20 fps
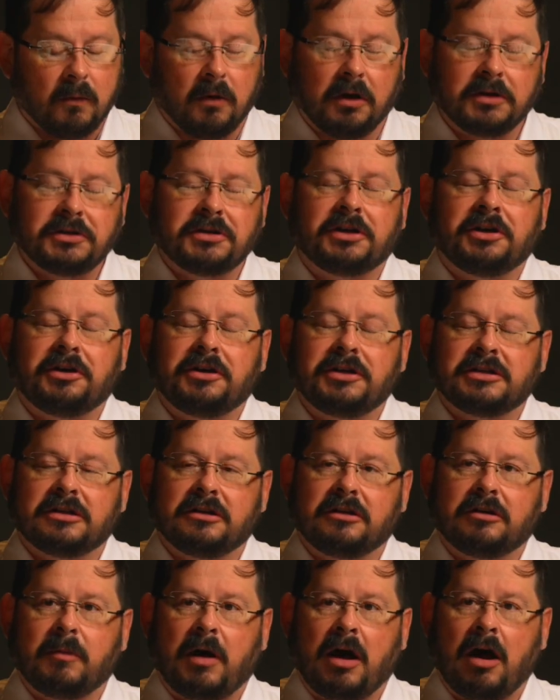we're also curious to
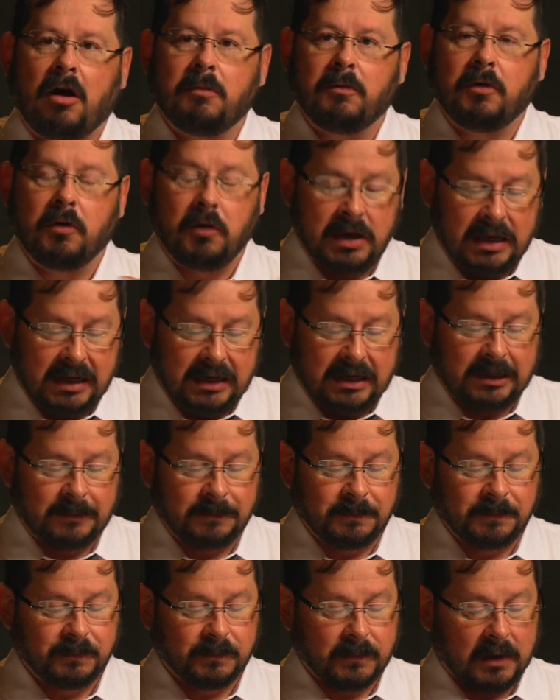learn about how
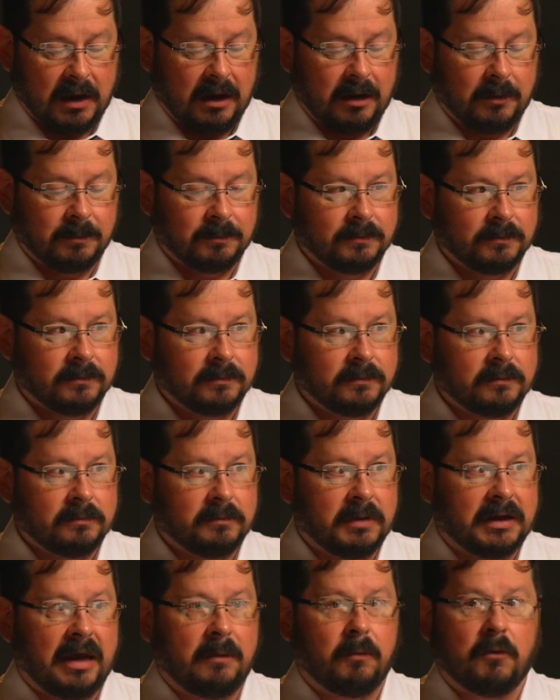Mohegan
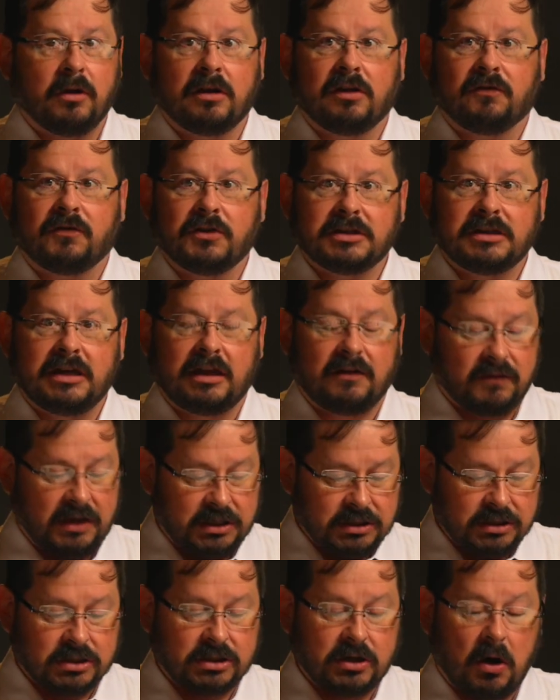became one of the first Native
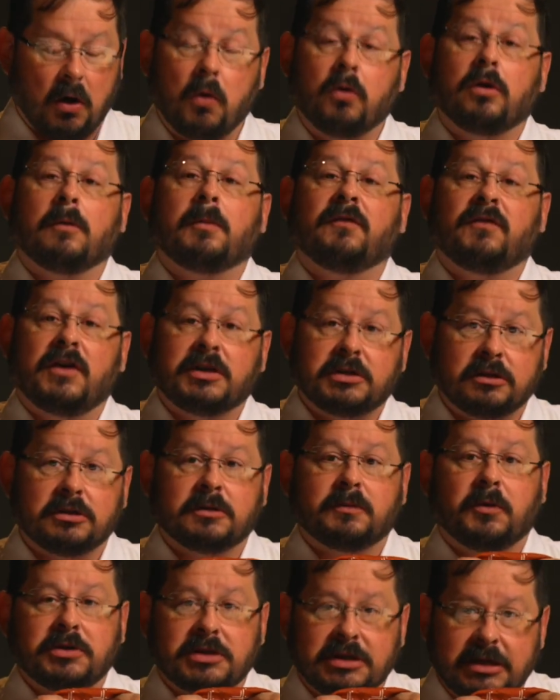nations to own a professional
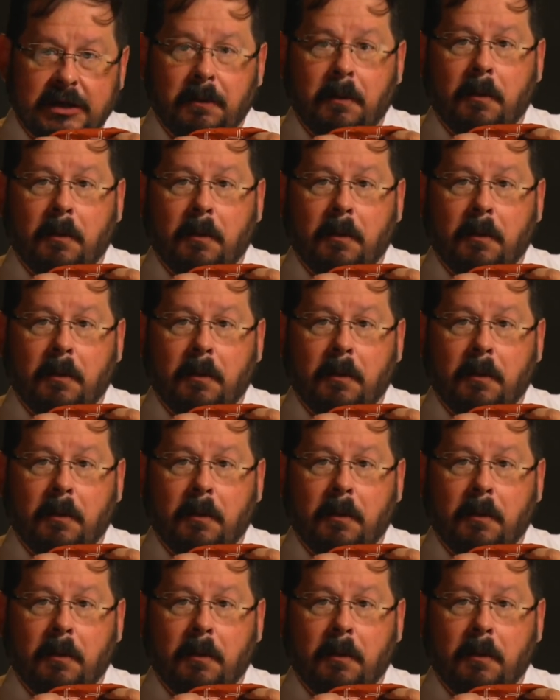sports team.